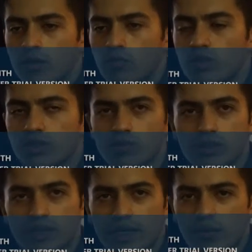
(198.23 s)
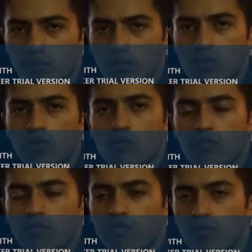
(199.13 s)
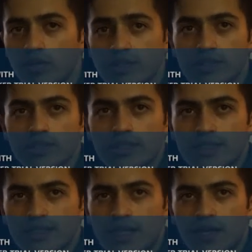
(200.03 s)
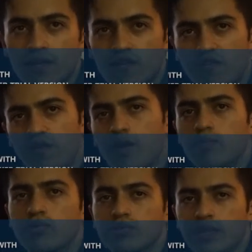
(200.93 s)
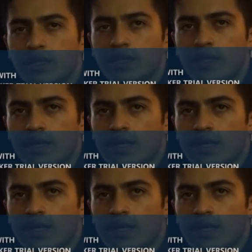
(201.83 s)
which with the immunofluorescence assay of viral protein